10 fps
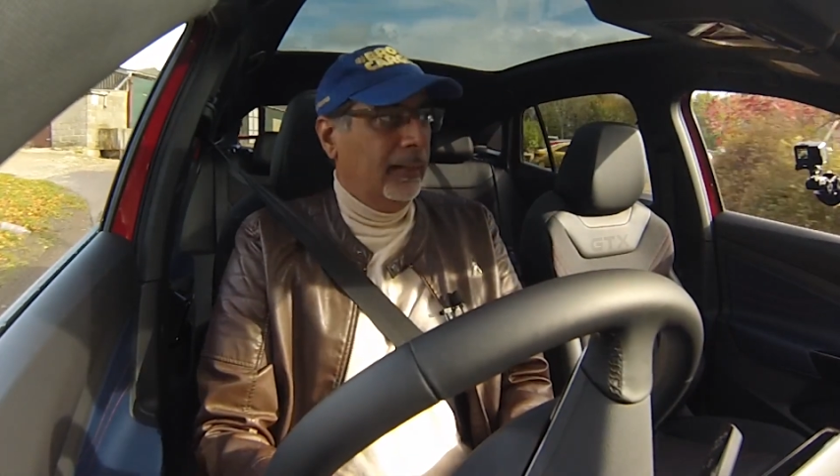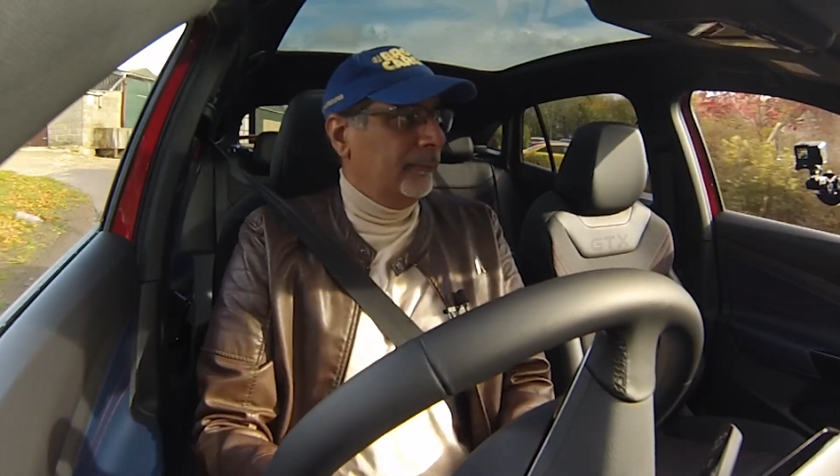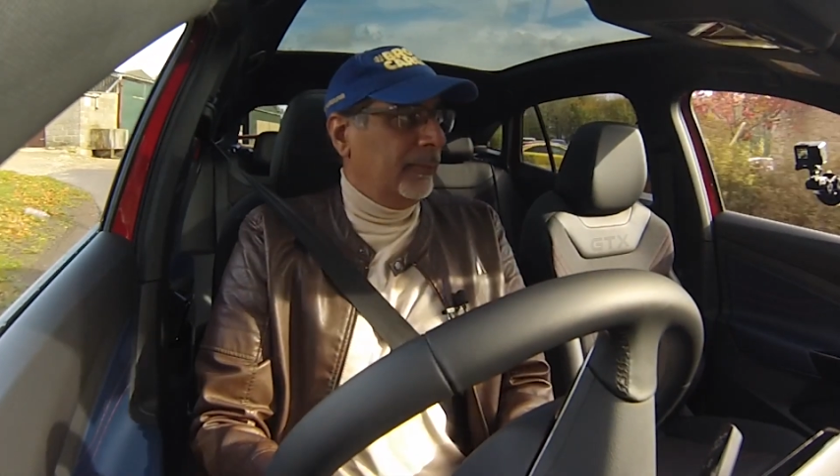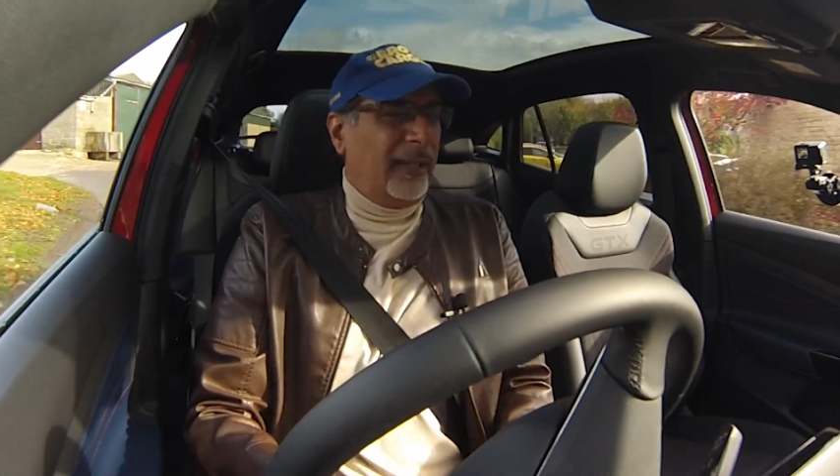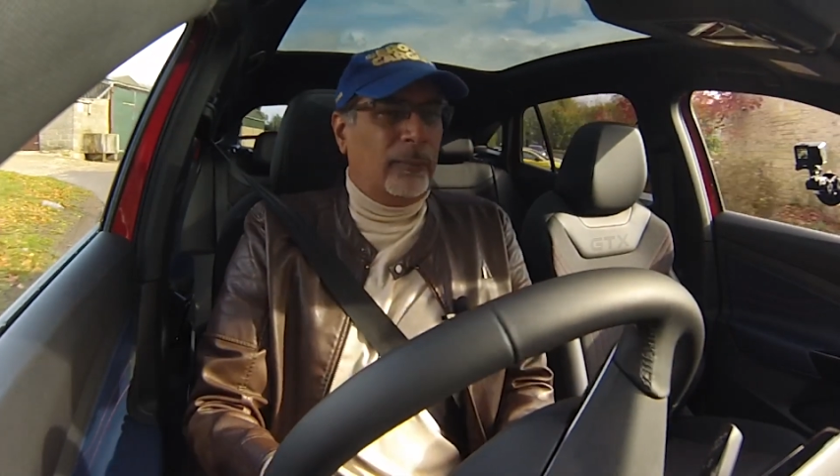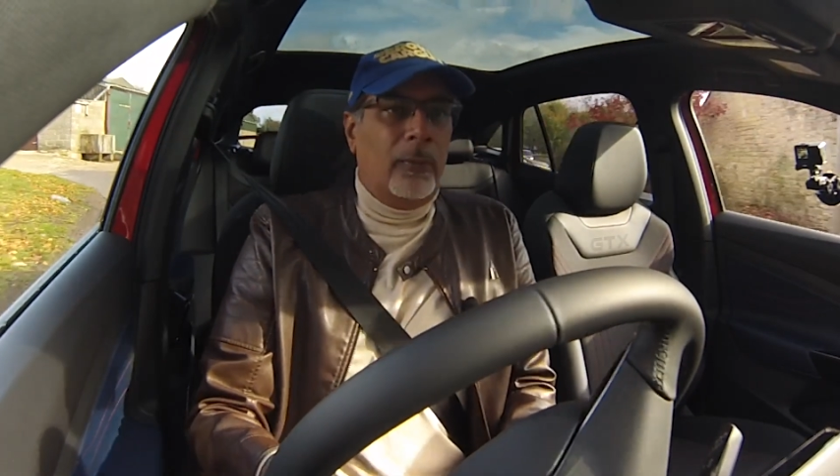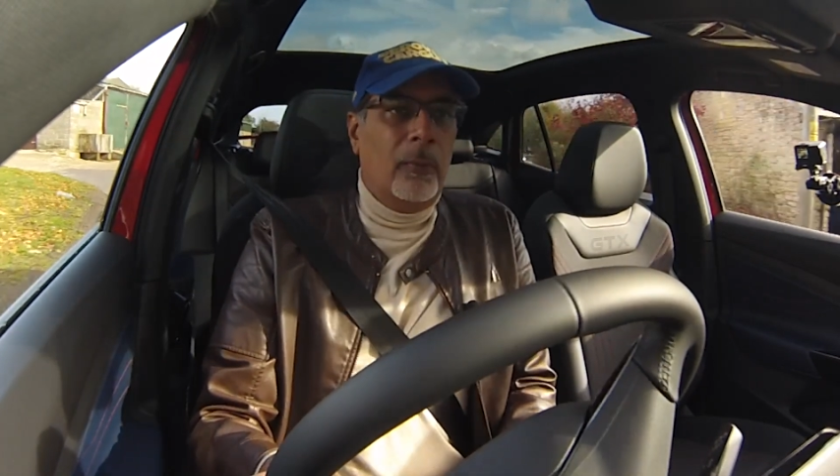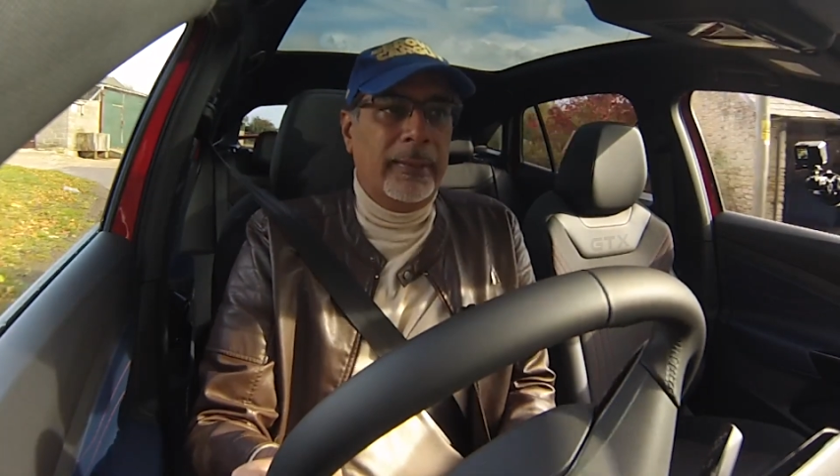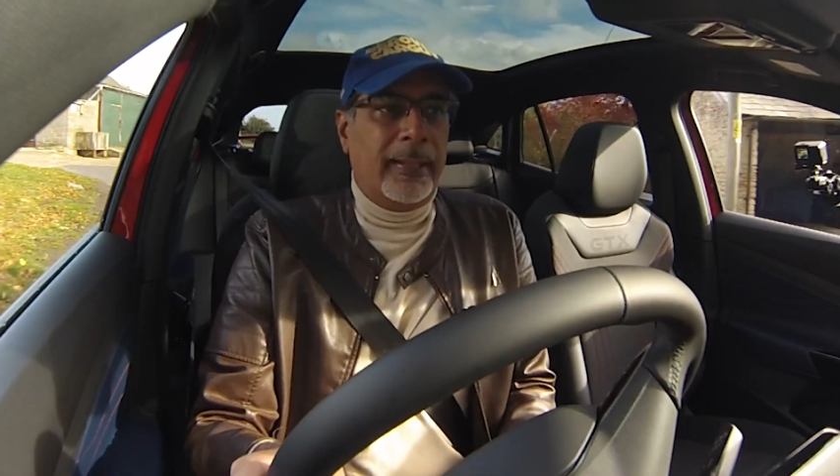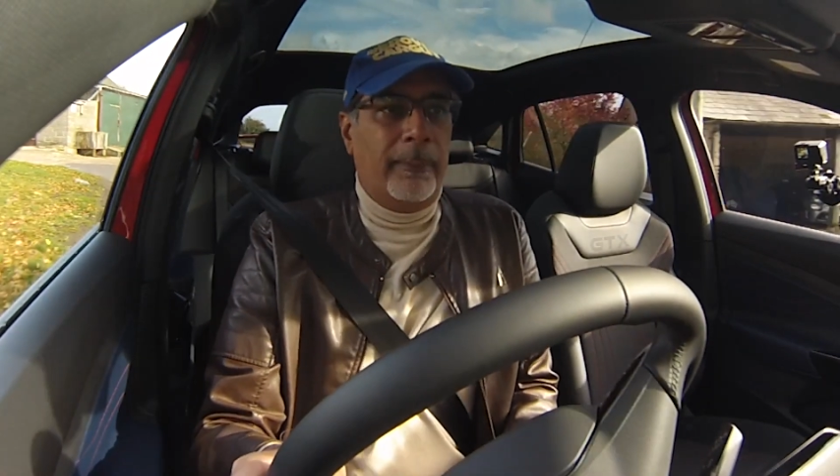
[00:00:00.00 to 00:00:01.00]
That's what
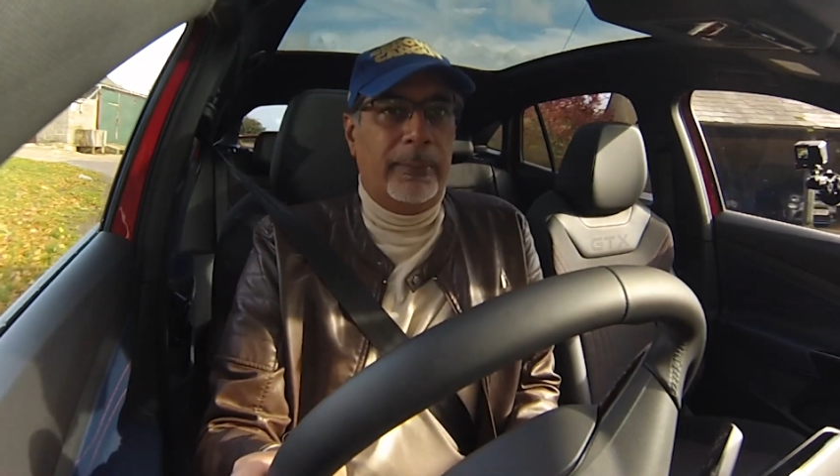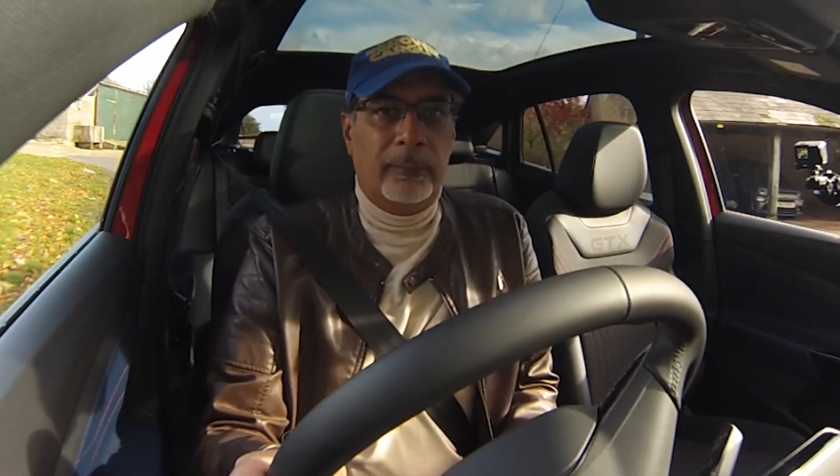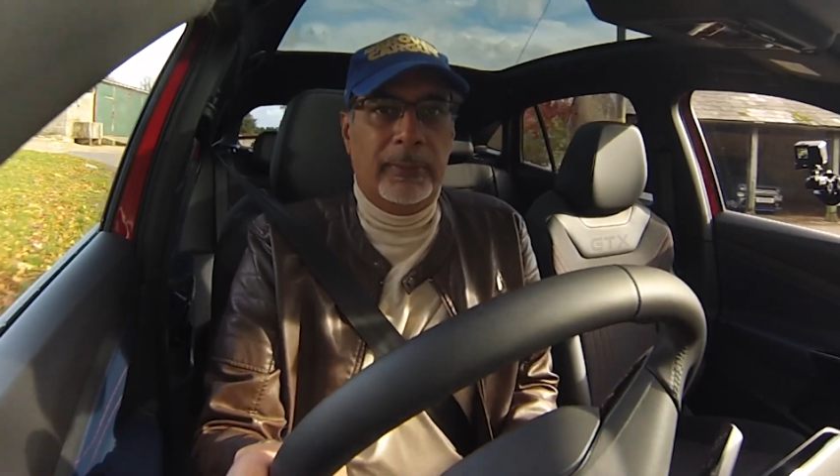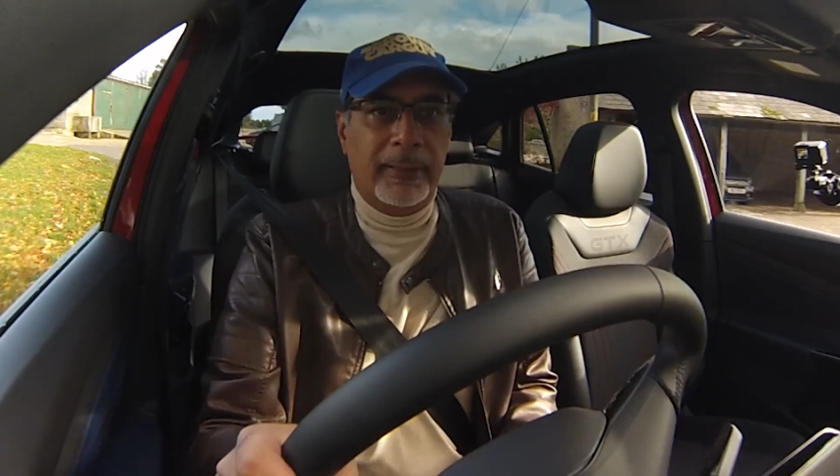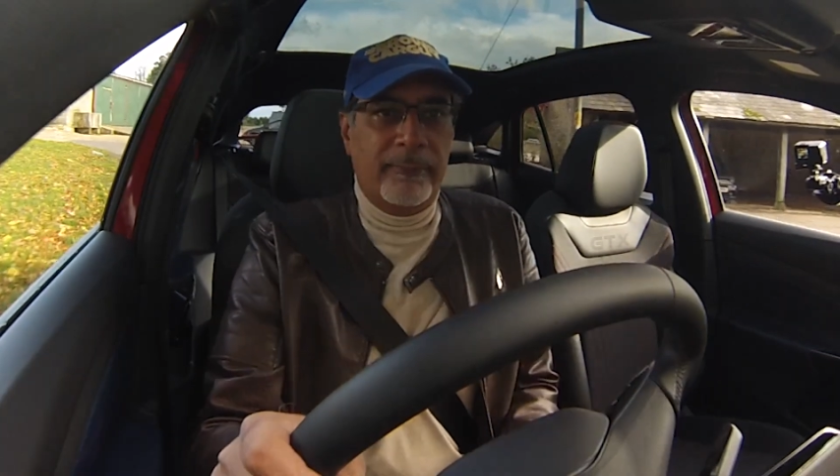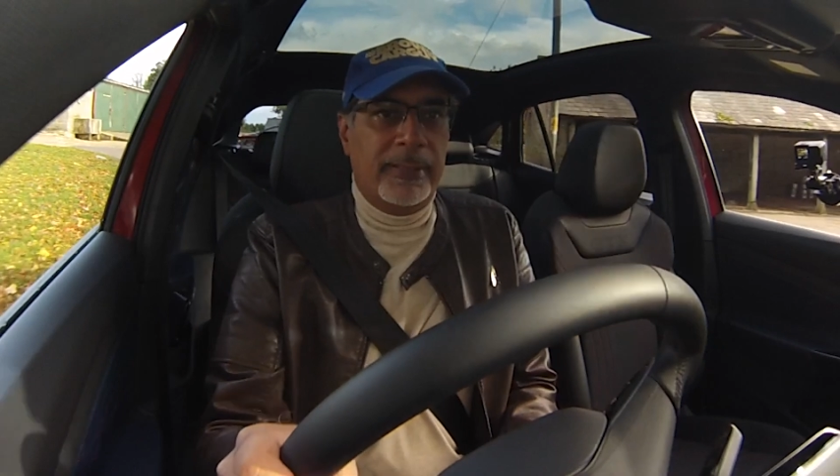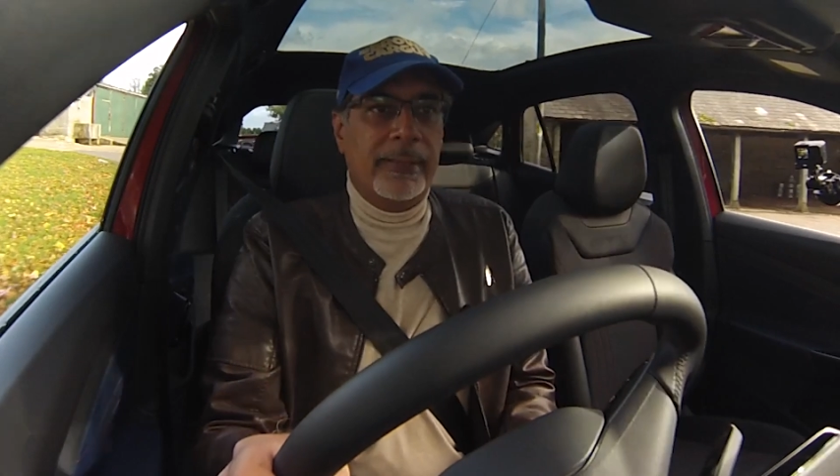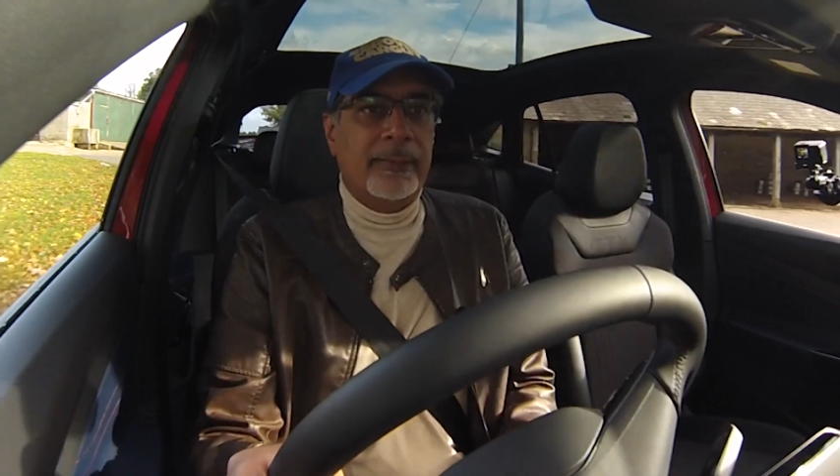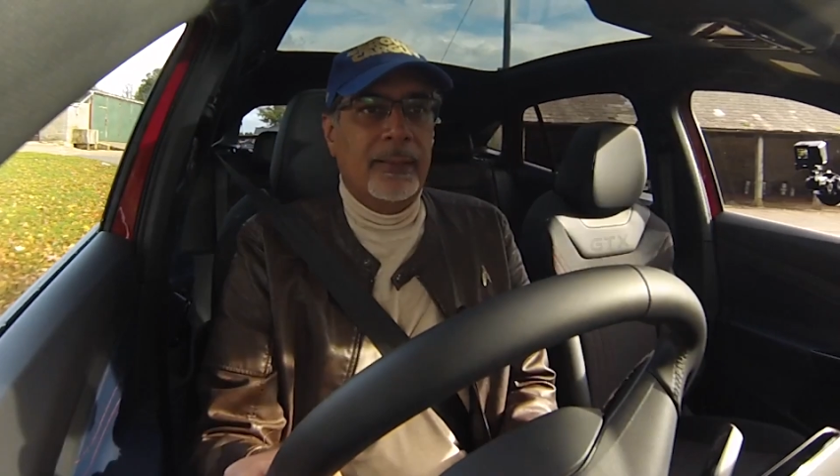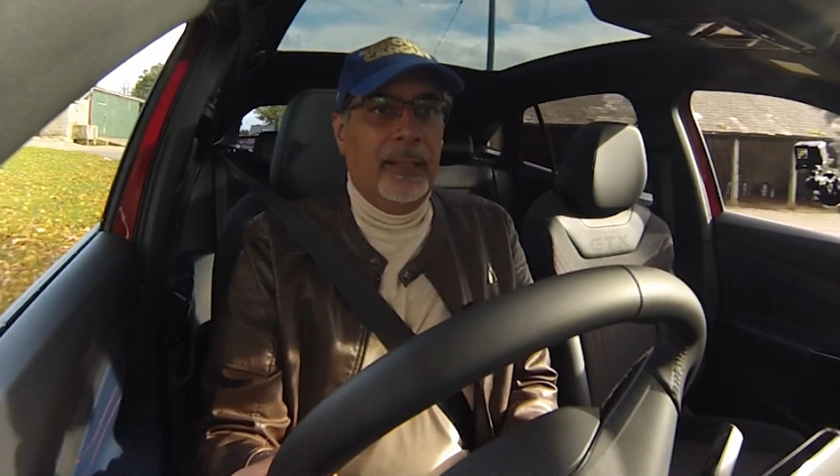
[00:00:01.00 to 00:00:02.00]
always happens with EVs.